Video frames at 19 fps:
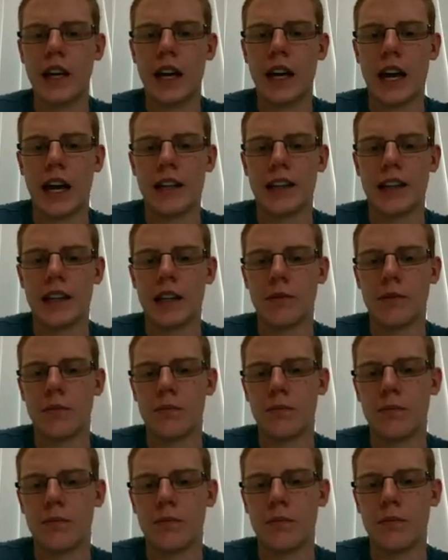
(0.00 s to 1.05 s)
and then
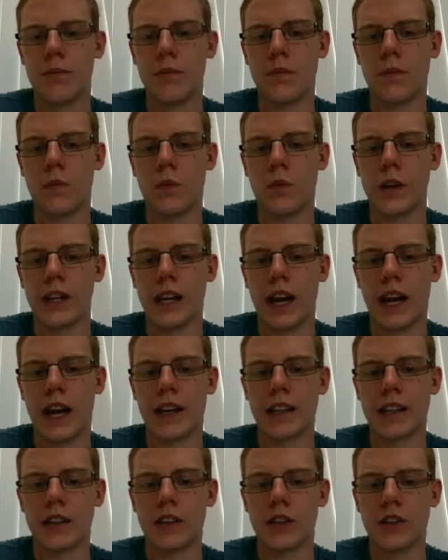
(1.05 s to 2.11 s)
we add
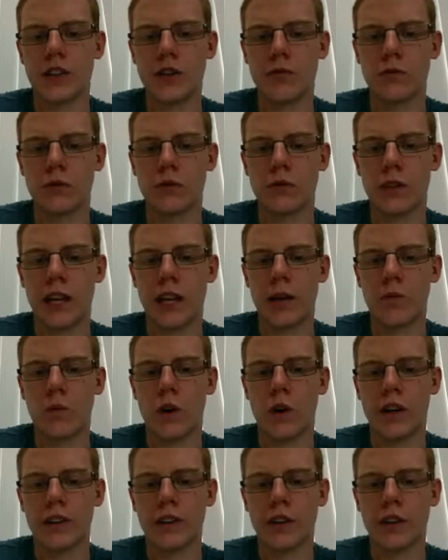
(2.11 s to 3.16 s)
in the new rule
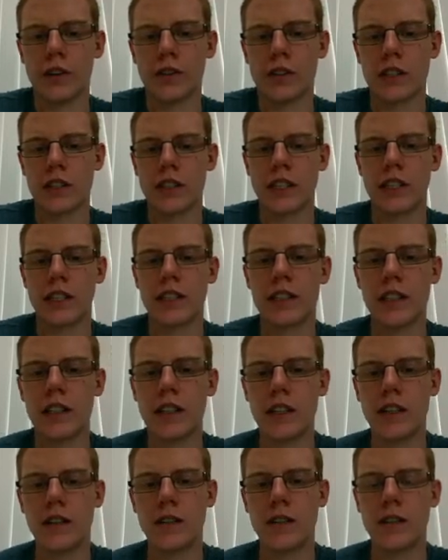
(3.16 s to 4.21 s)
m1 goes to dc,
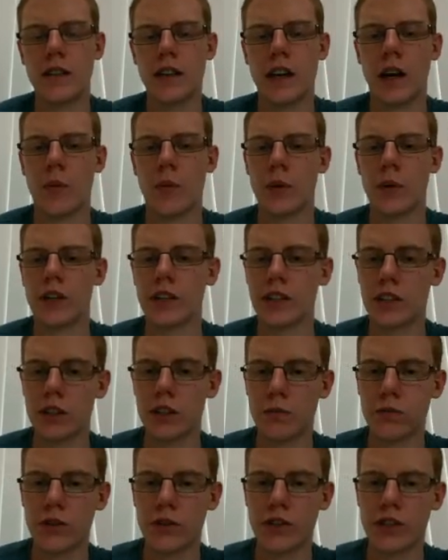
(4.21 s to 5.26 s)
and we can still
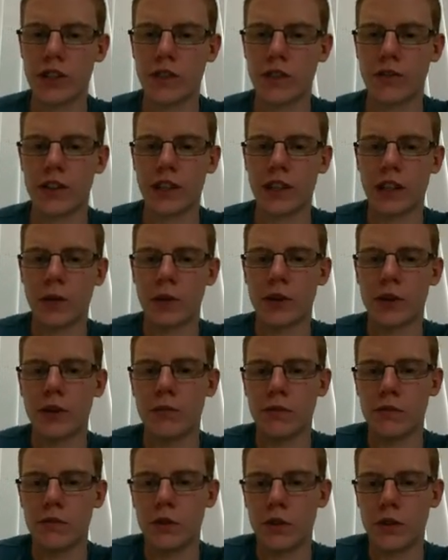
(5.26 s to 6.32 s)
produce everything that we could
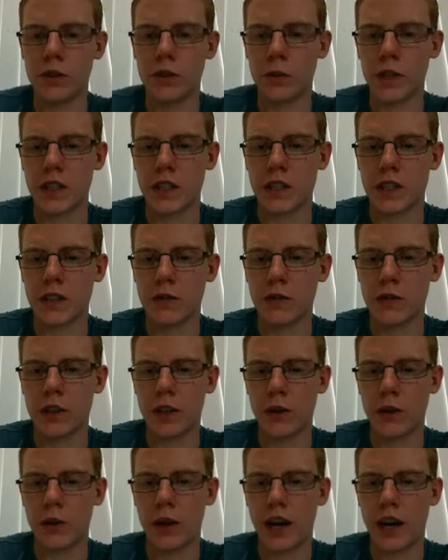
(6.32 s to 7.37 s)
before, because we can still
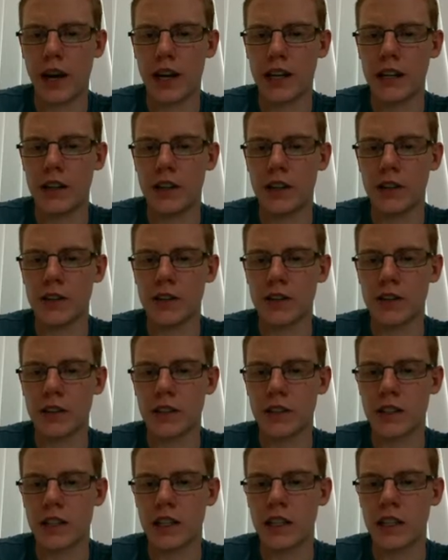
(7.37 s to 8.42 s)
go a goes to
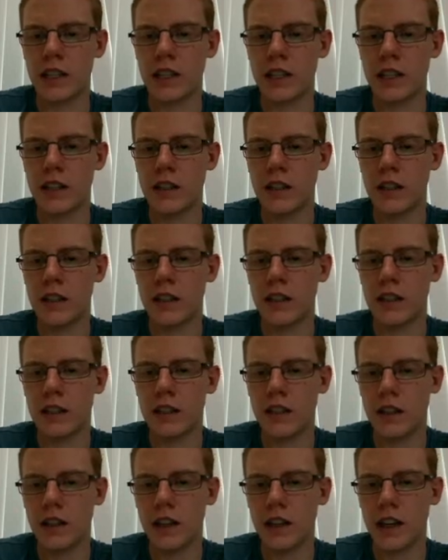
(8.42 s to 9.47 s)
c,
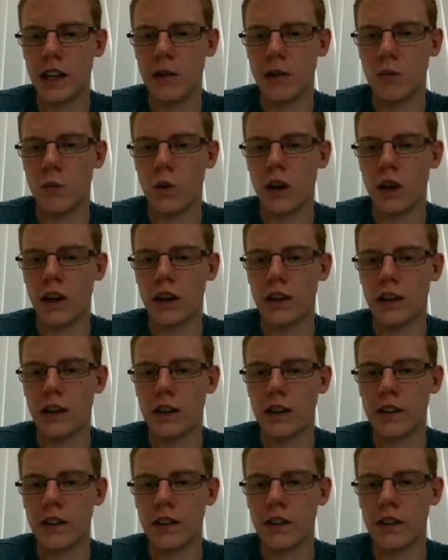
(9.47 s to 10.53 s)
m1
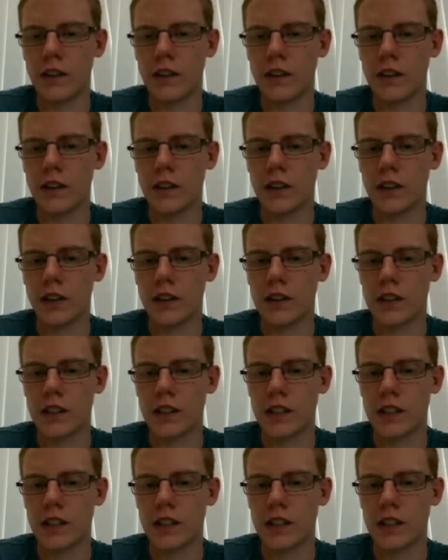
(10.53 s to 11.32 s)
goes to